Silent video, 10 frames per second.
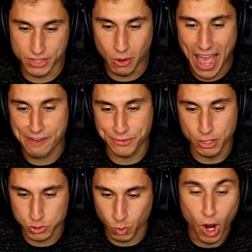even though half of
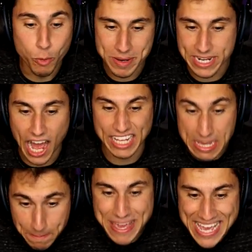those were OB
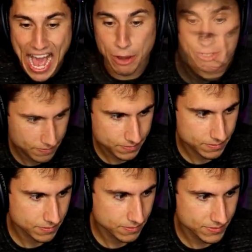knocking me out.
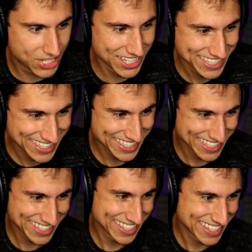OB
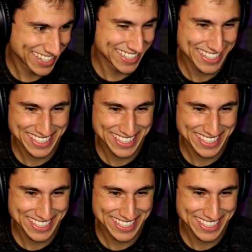MVP.